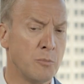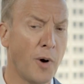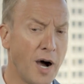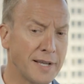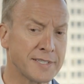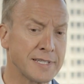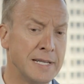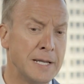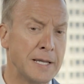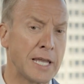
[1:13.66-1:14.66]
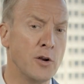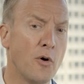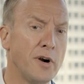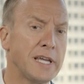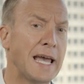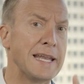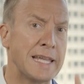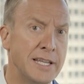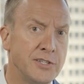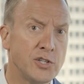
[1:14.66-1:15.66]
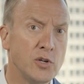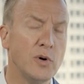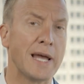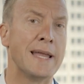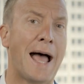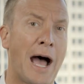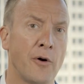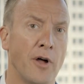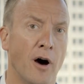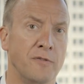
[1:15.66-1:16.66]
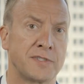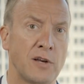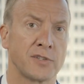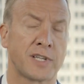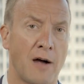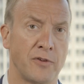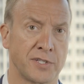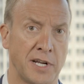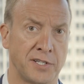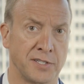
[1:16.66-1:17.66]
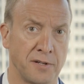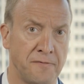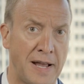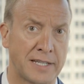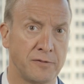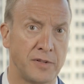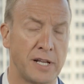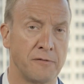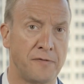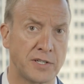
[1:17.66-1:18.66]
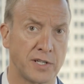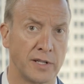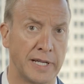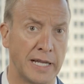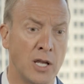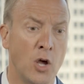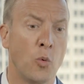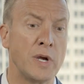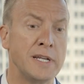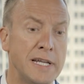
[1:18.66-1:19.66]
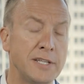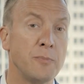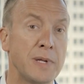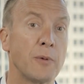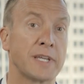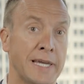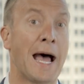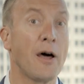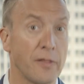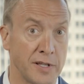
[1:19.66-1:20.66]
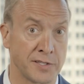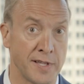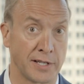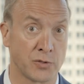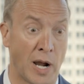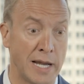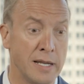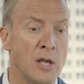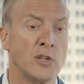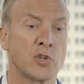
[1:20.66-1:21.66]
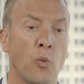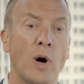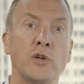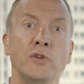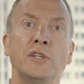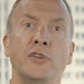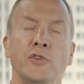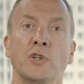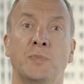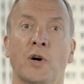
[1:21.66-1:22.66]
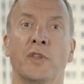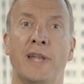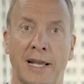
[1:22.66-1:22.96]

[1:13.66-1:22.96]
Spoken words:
But in order to get into and out of sales conversations effectively and efficiently, we need to be able to get out of these things, right? So what you need to do is build an